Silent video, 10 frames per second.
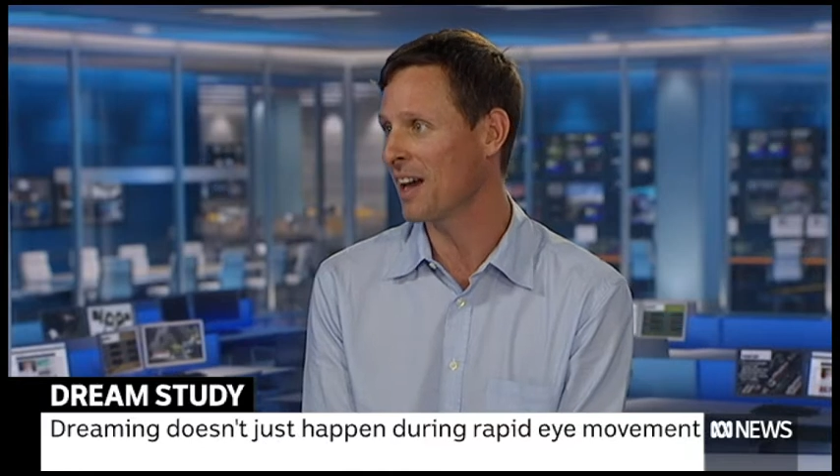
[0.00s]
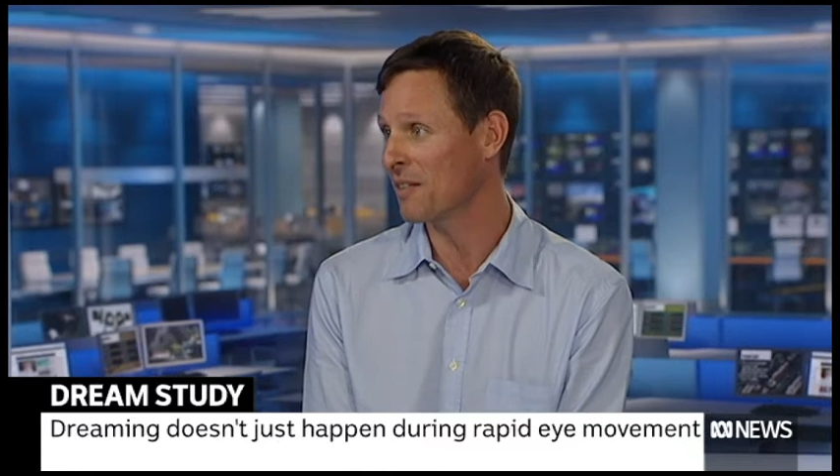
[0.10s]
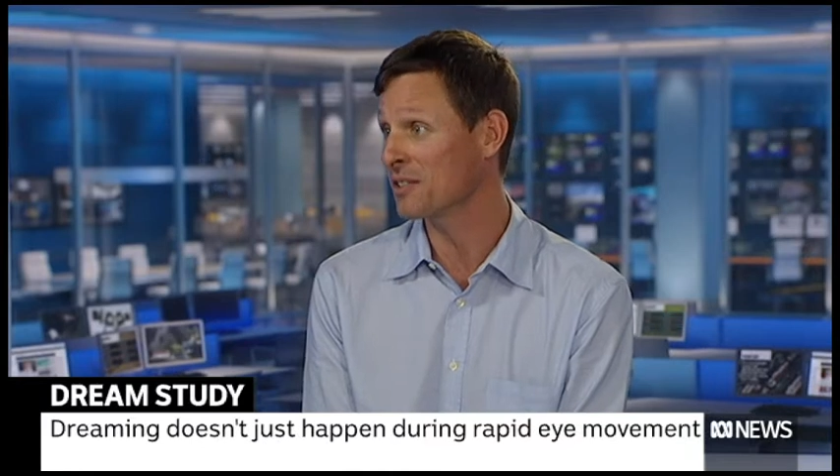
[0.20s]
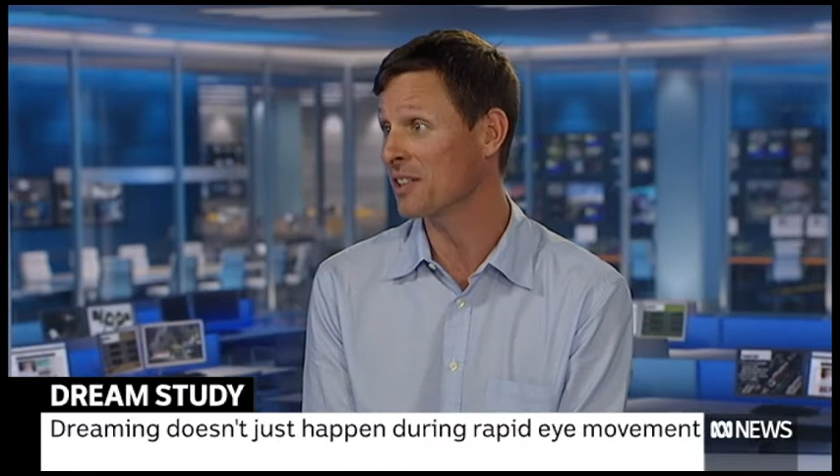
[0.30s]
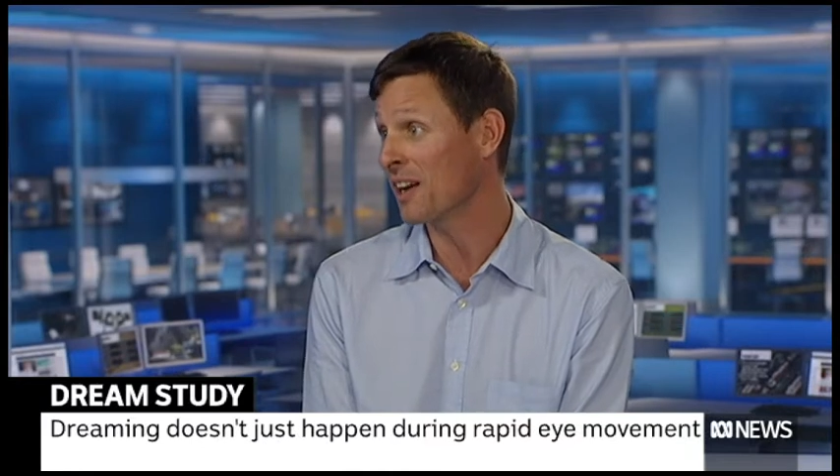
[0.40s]

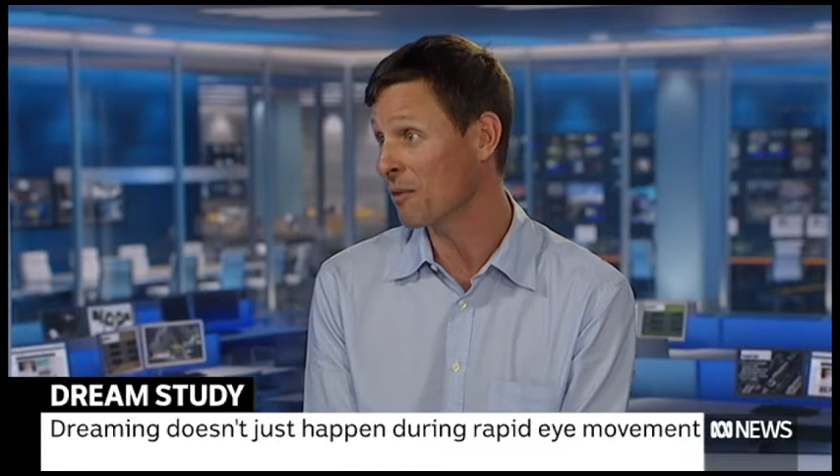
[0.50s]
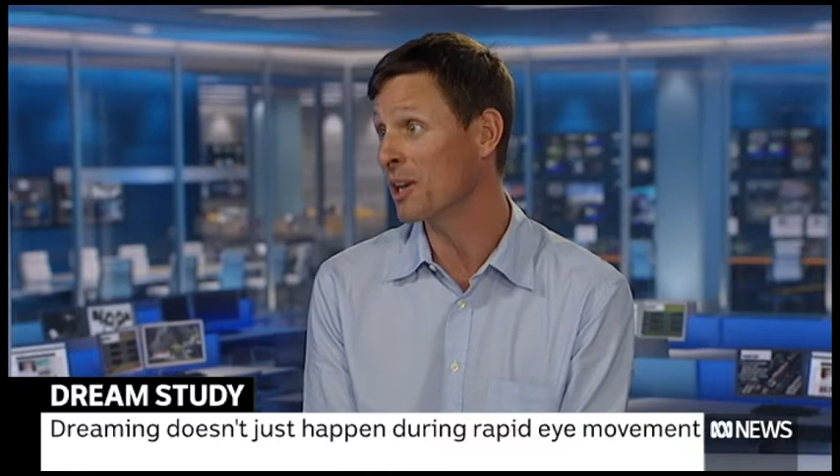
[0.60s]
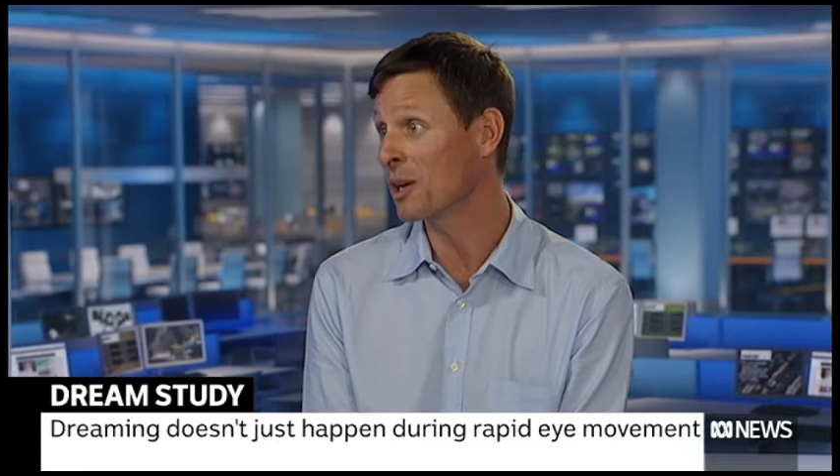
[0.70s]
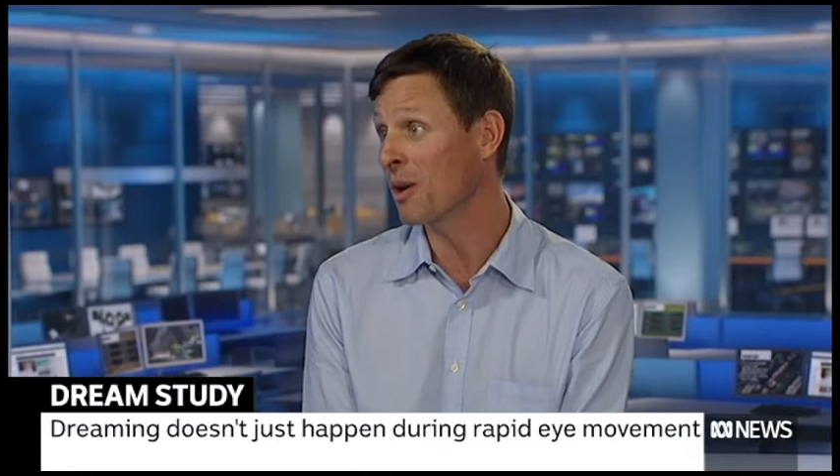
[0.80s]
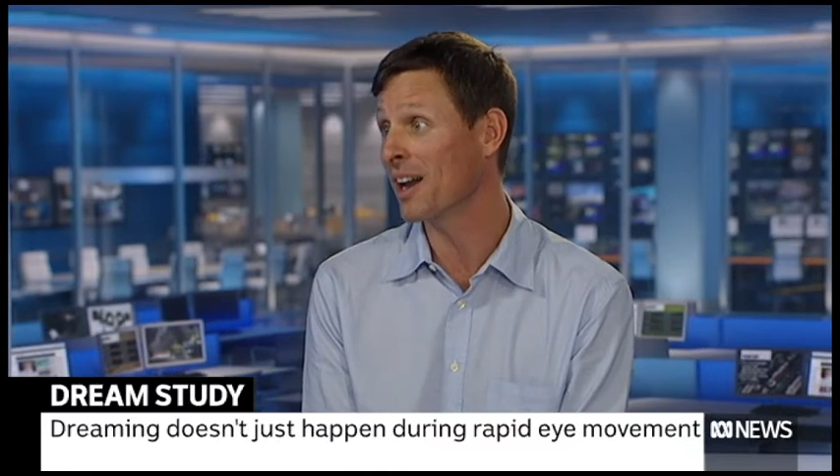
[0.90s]
others are
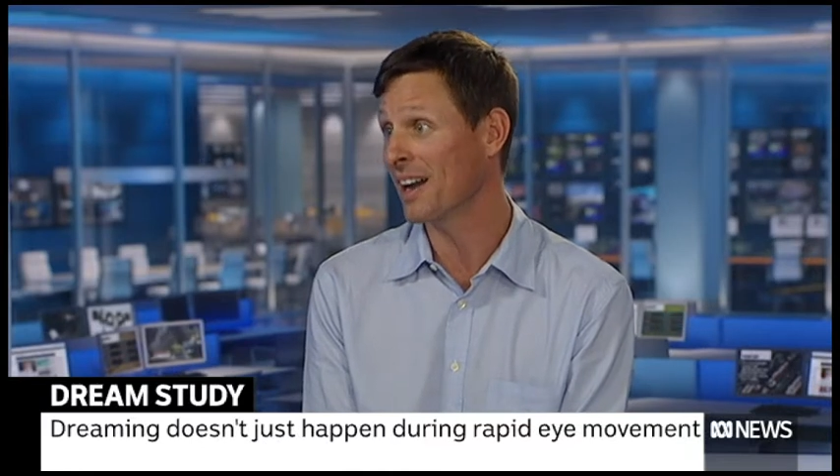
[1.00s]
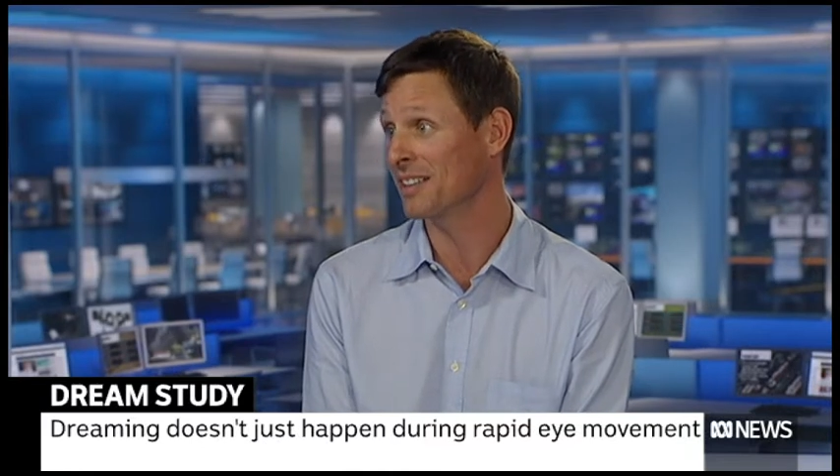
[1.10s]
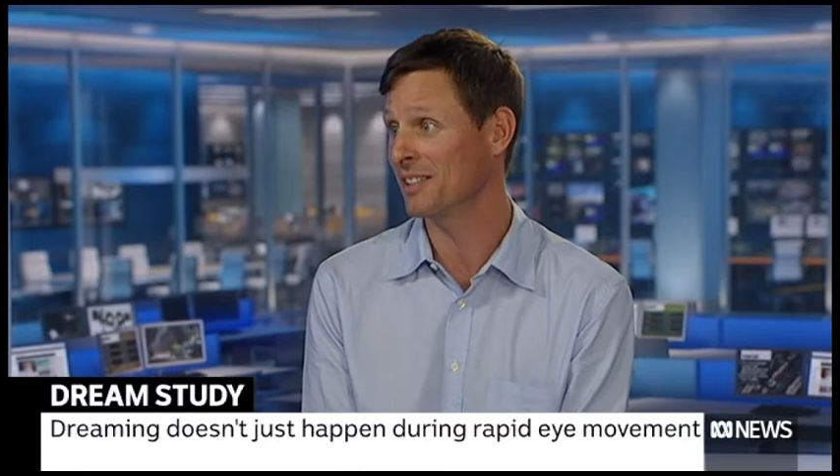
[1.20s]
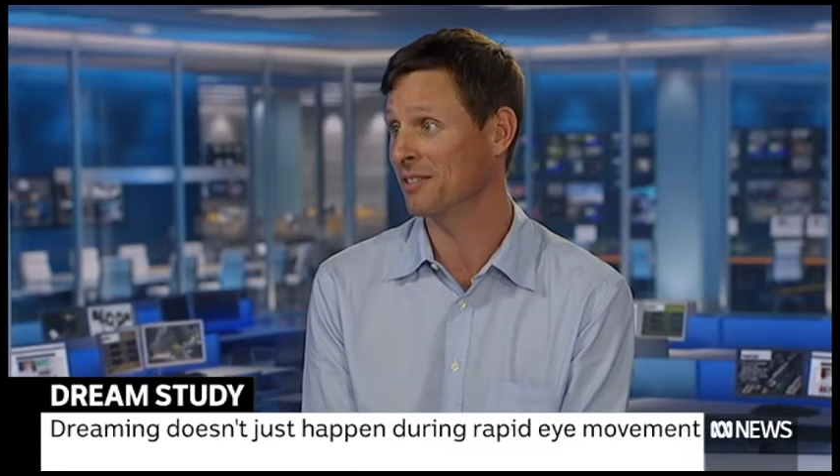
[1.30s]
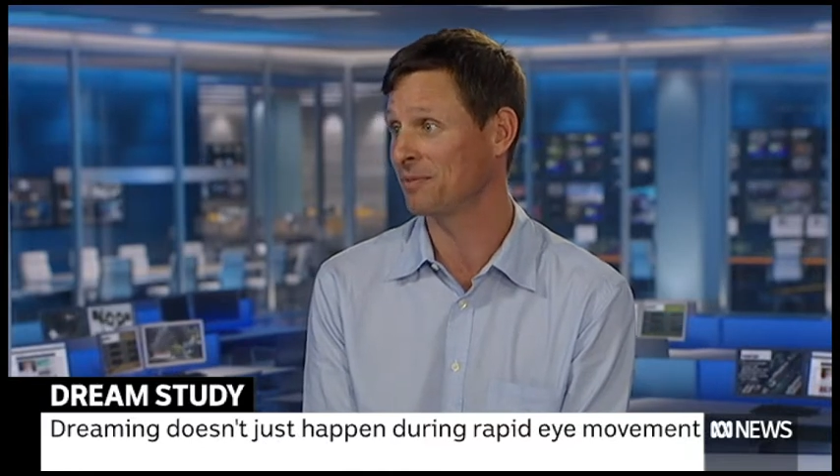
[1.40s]
really quite
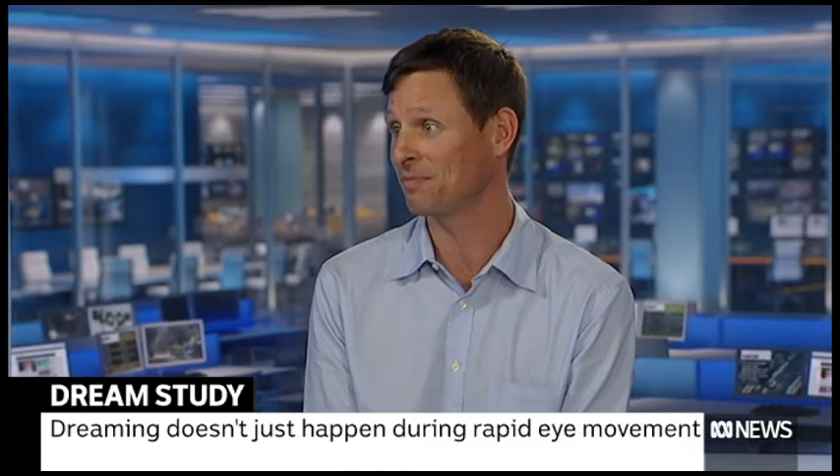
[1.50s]
active.